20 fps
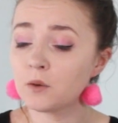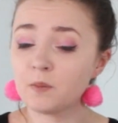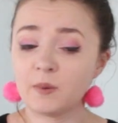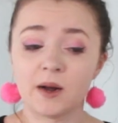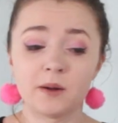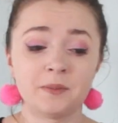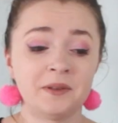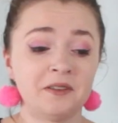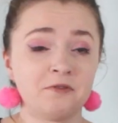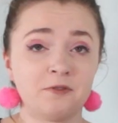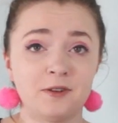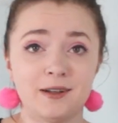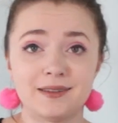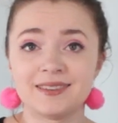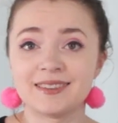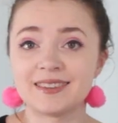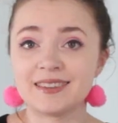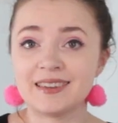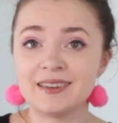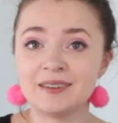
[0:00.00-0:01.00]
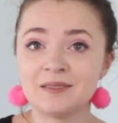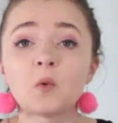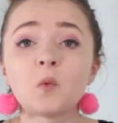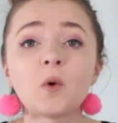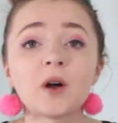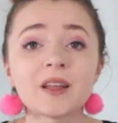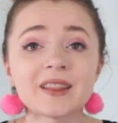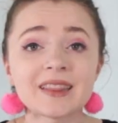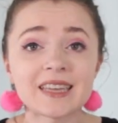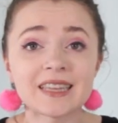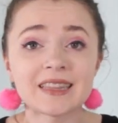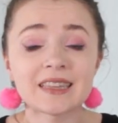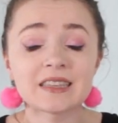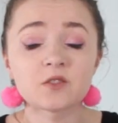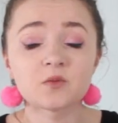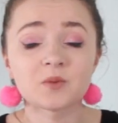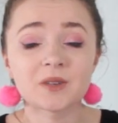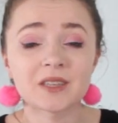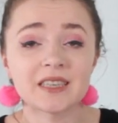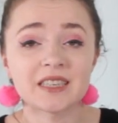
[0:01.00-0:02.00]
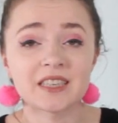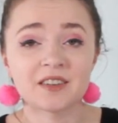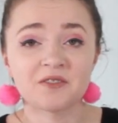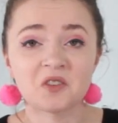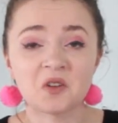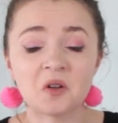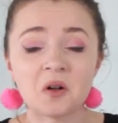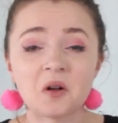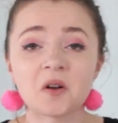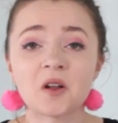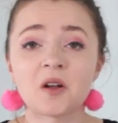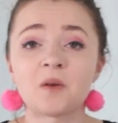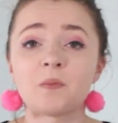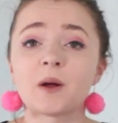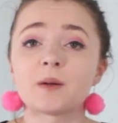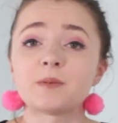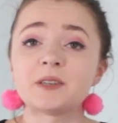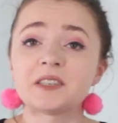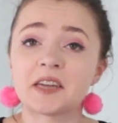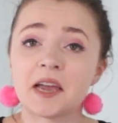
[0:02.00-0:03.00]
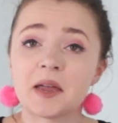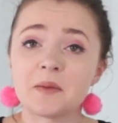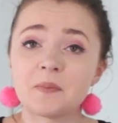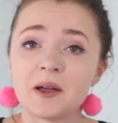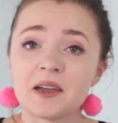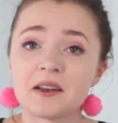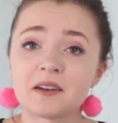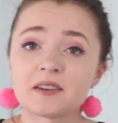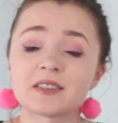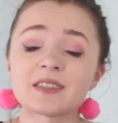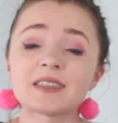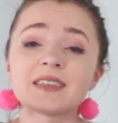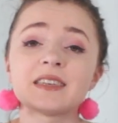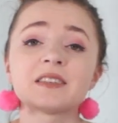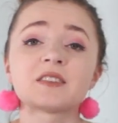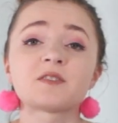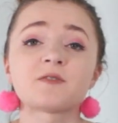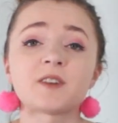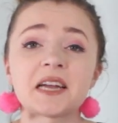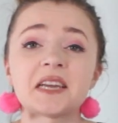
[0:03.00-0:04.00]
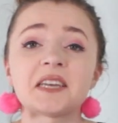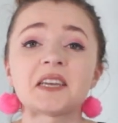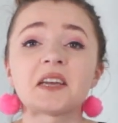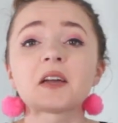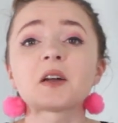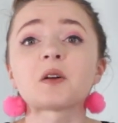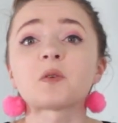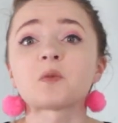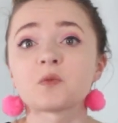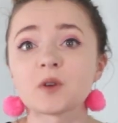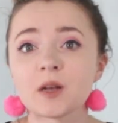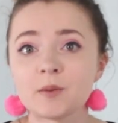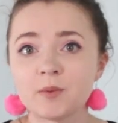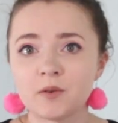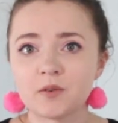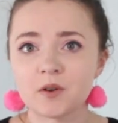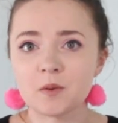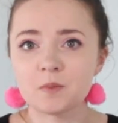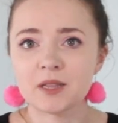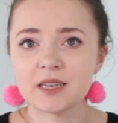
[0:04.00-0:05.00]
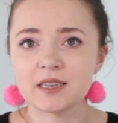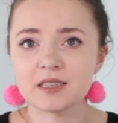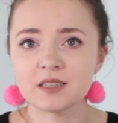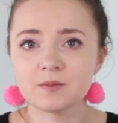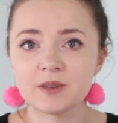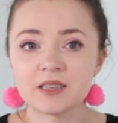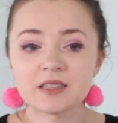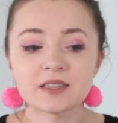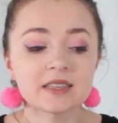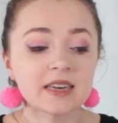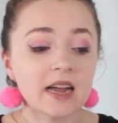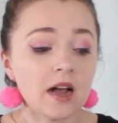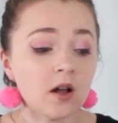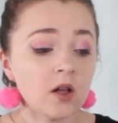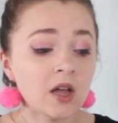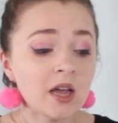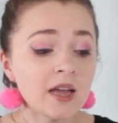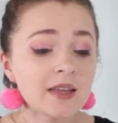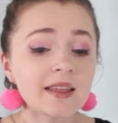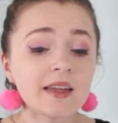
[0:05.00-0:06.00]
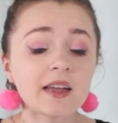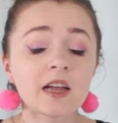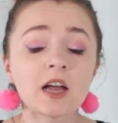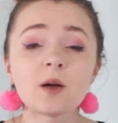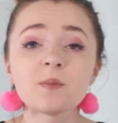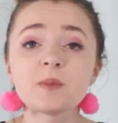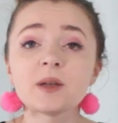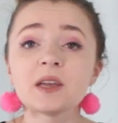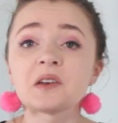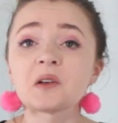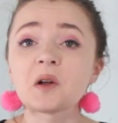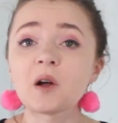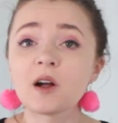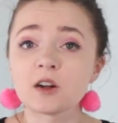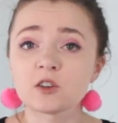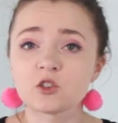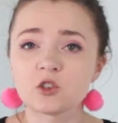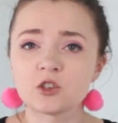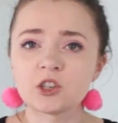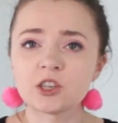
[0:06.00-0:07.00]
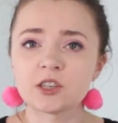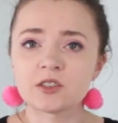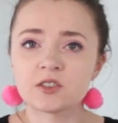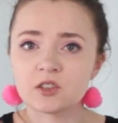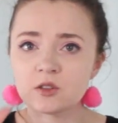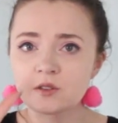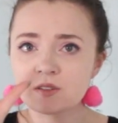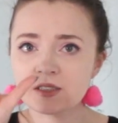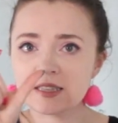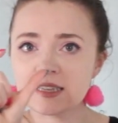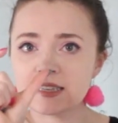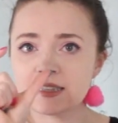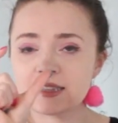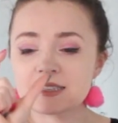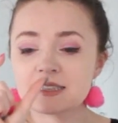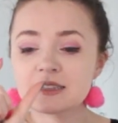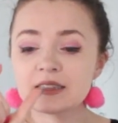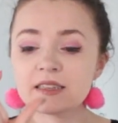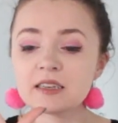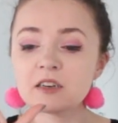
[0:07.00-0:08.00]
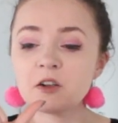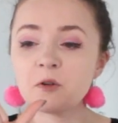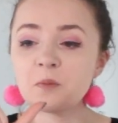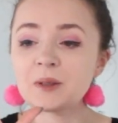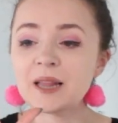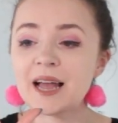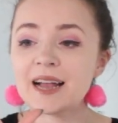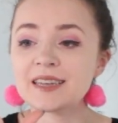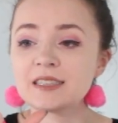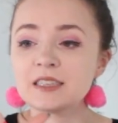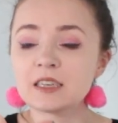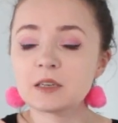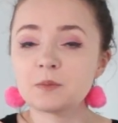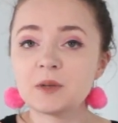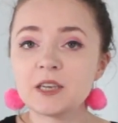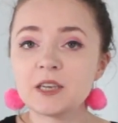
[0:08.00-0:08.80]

Barbie frenzy. One thing that's really difficult on Barbie typewriters is finding ribbon replacements. Now, they come in cartridges, so it's like this little plastic